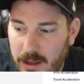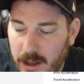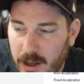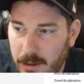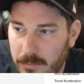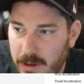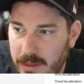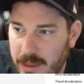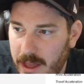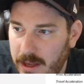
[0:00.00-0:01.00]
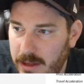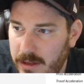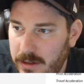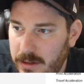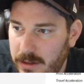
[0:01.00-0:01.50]
that
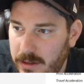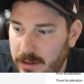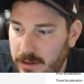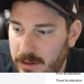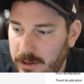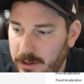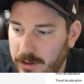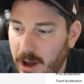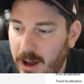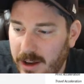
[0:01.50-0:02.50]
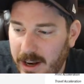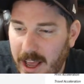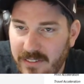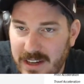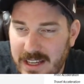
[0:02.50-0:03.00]
you're not gonna
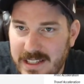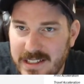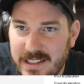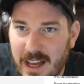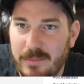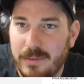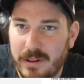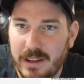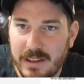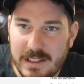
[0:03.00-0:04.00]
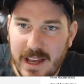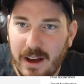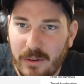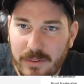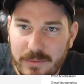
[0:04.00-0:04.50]
have an easy time printing this
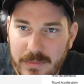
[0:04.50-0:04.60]
out,